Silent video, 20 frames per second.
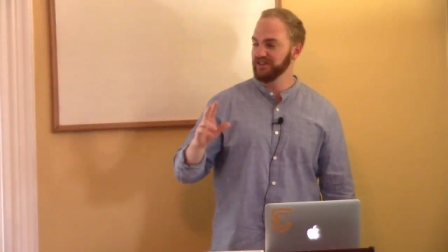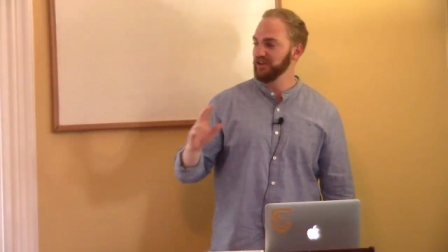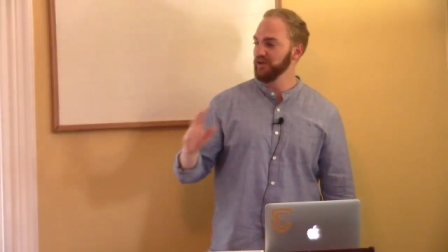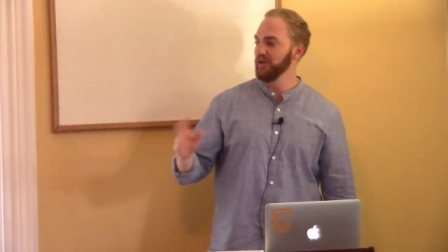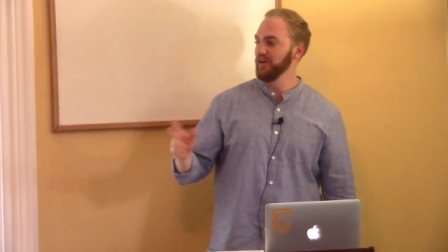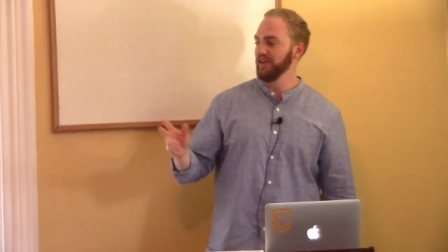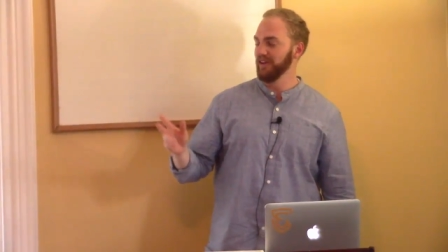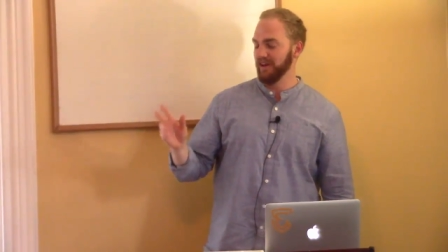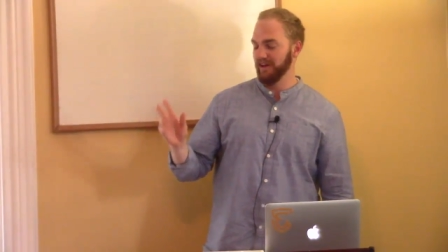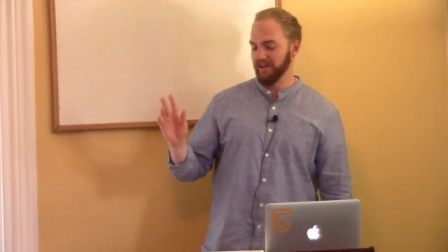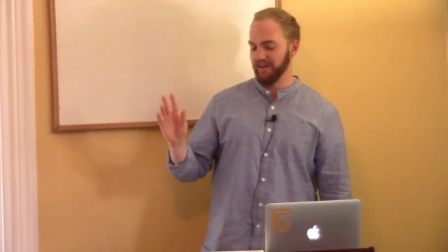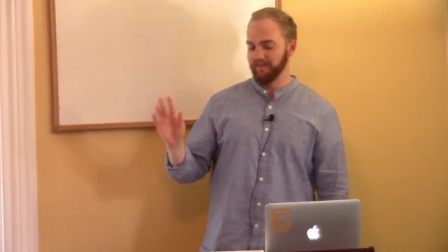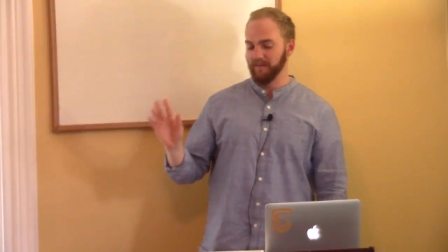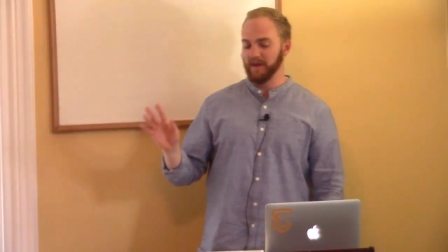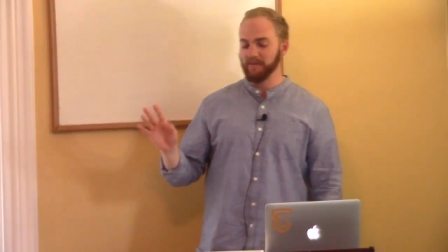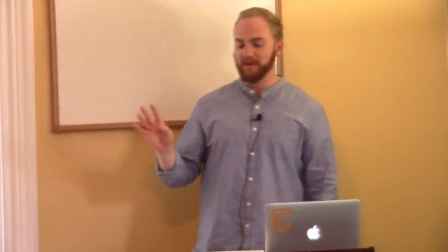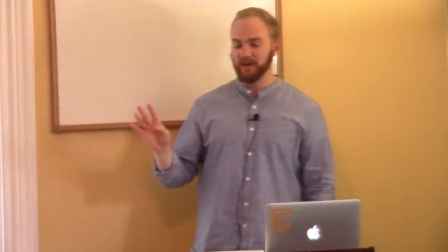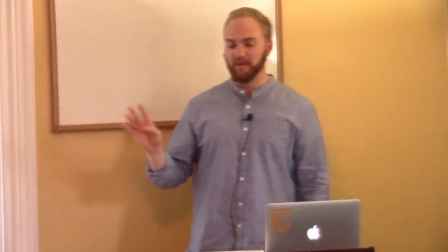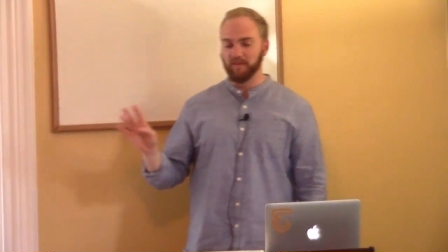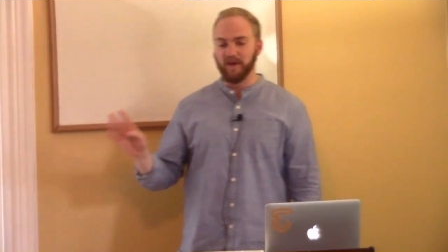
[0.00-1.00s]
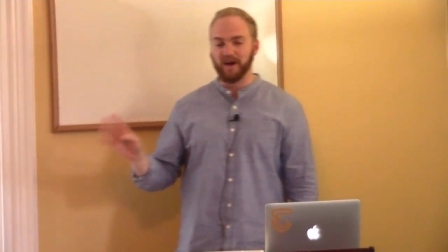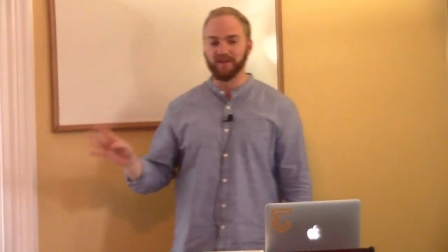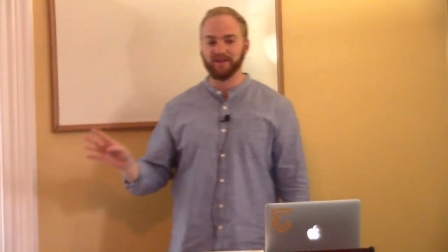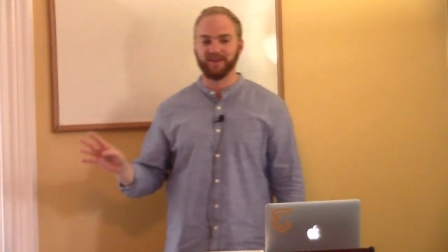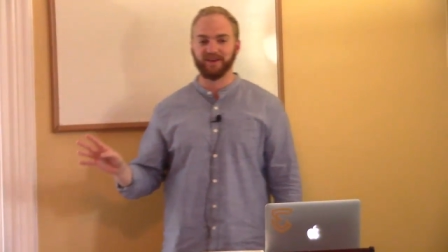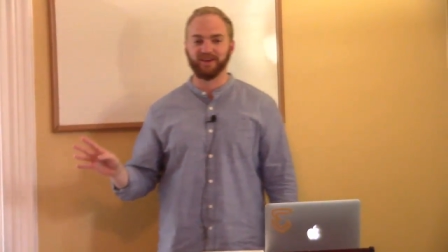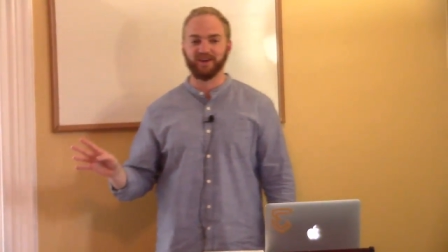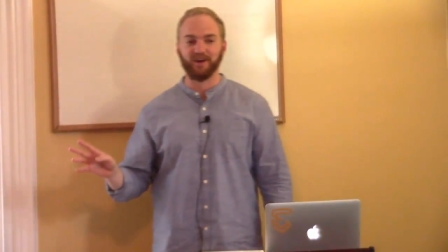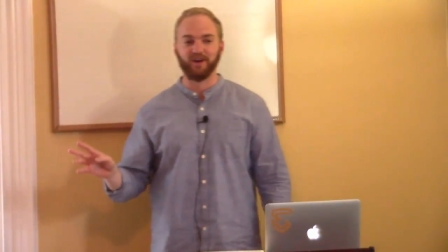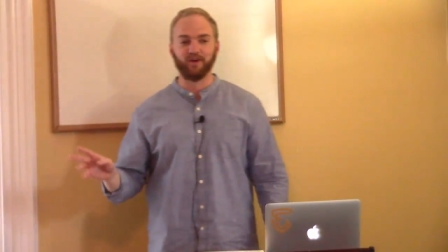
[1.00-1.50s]
two, maybe a
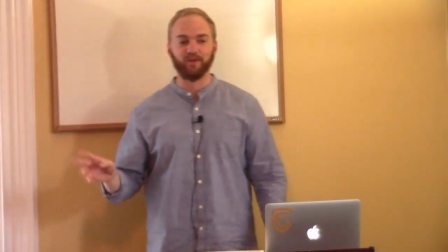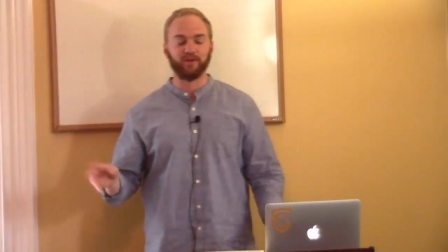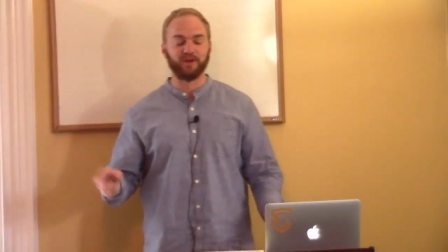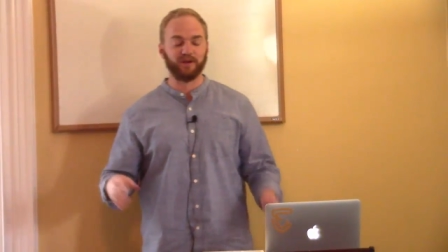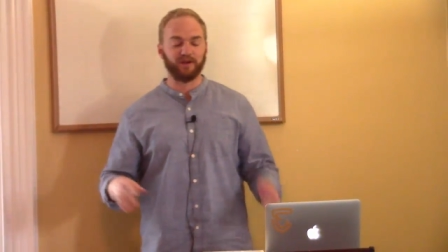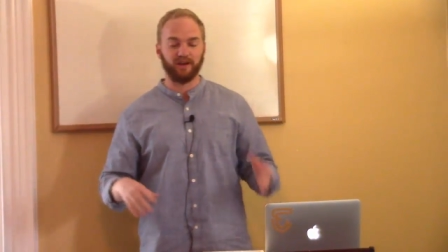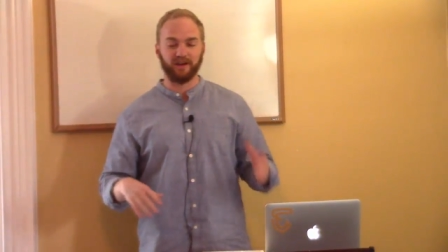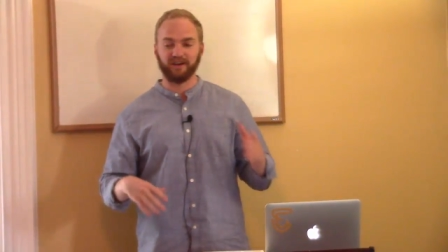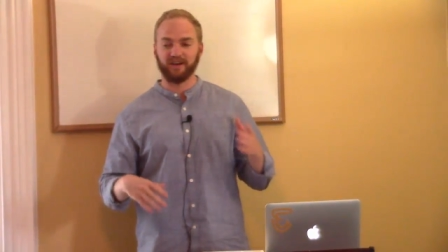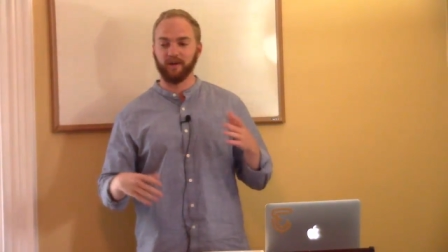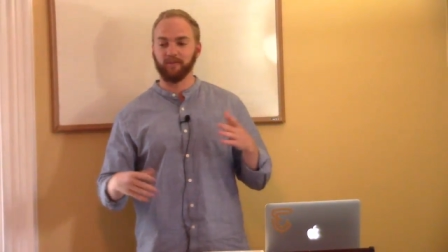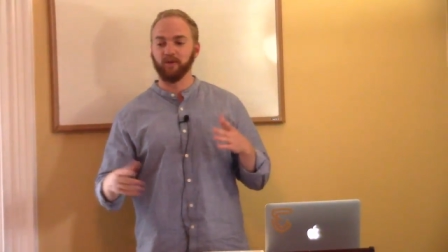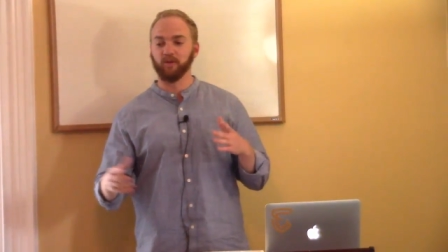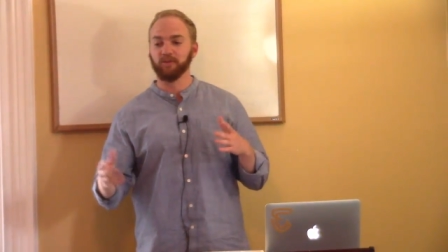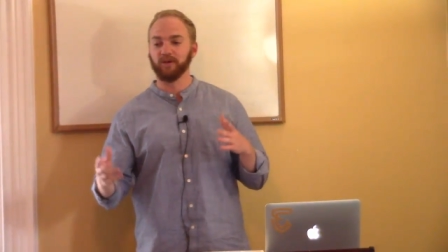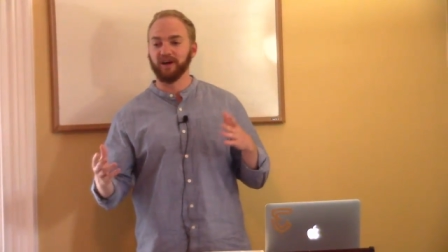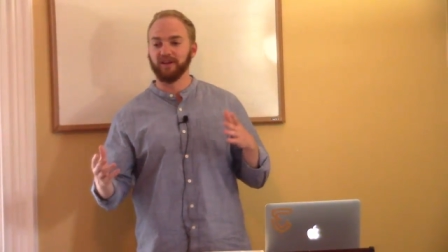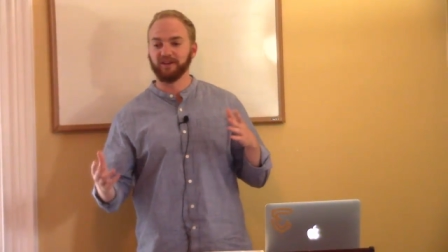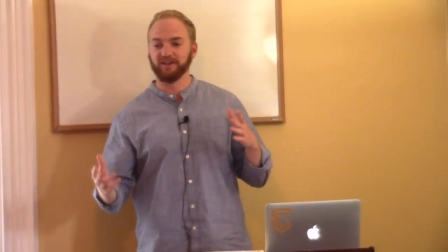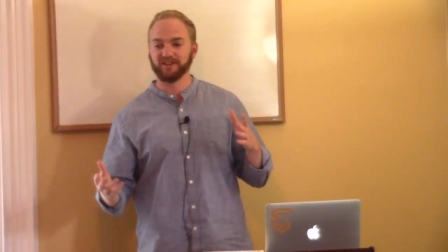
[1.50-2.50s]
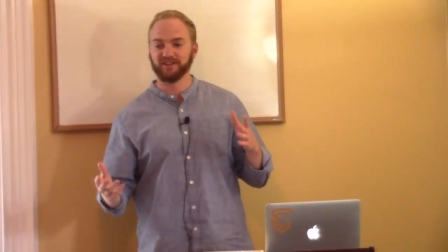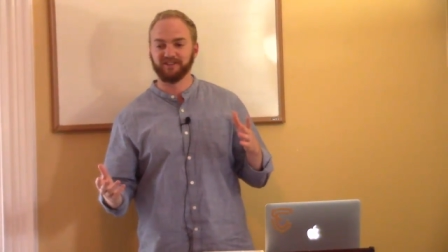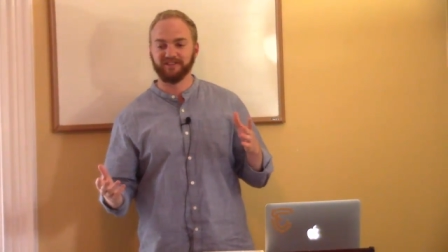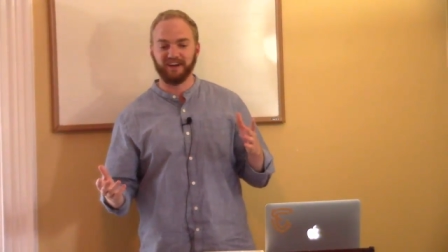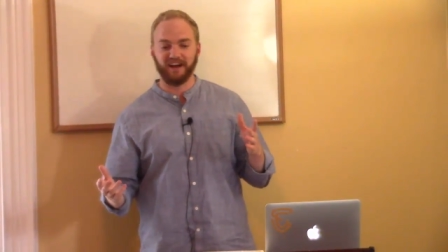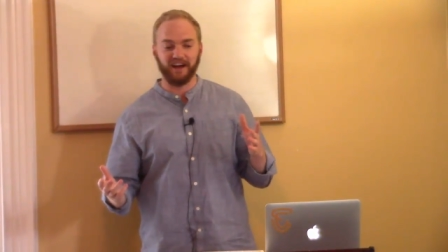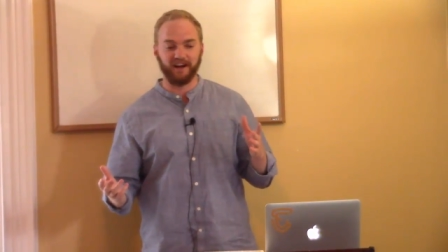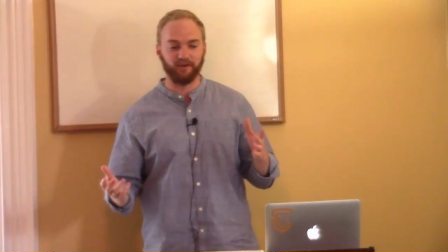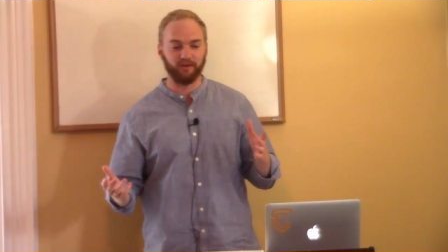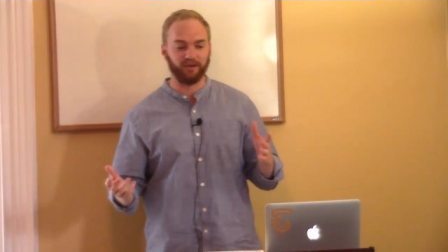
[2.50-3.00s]
month ago, we, a couple brothers of
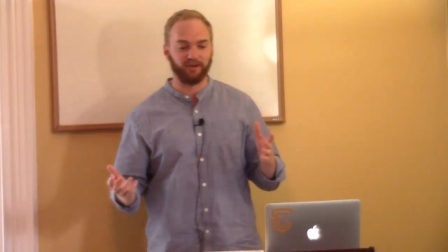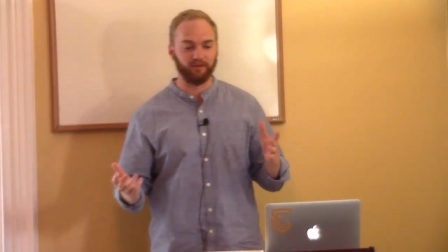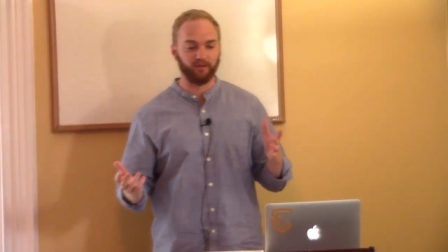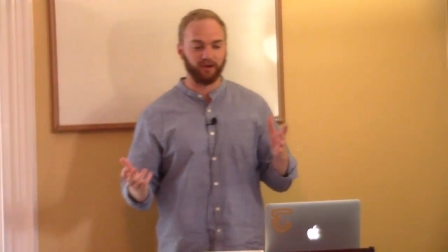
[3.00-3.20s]
I were,